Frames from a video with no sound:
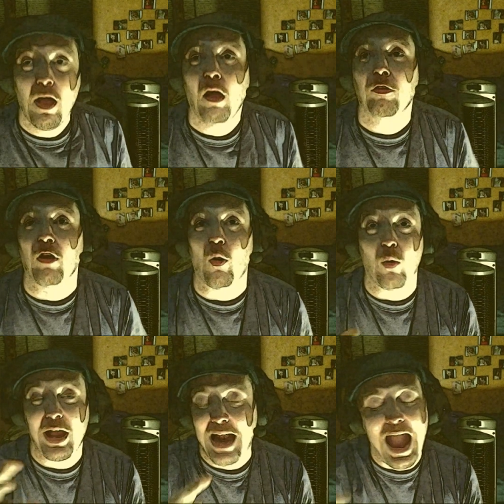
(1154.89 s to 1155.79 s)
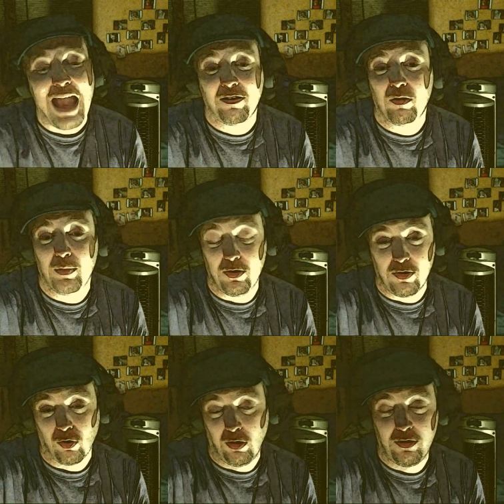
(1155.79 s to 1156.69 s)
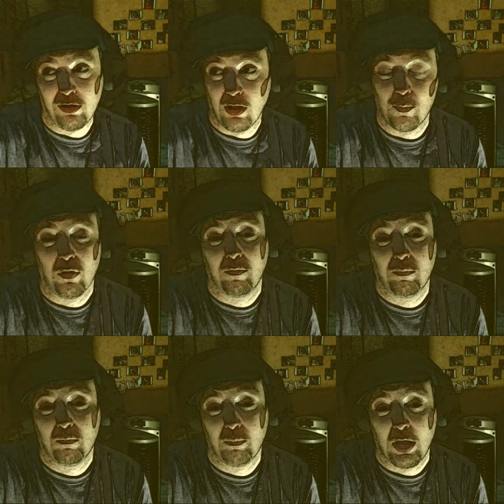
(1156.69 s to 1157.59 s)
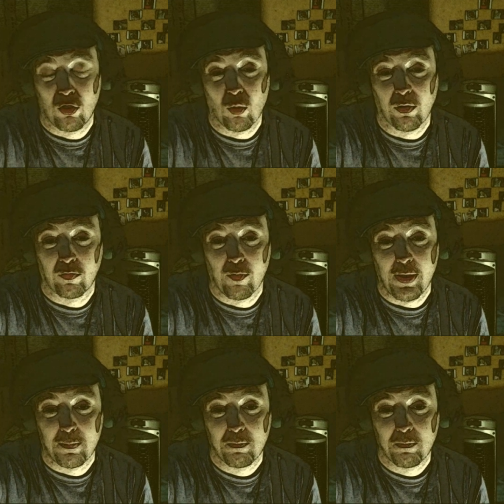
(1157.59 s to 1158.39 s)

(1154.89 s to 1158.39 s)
So it has to be deliberate by Kubrick for me.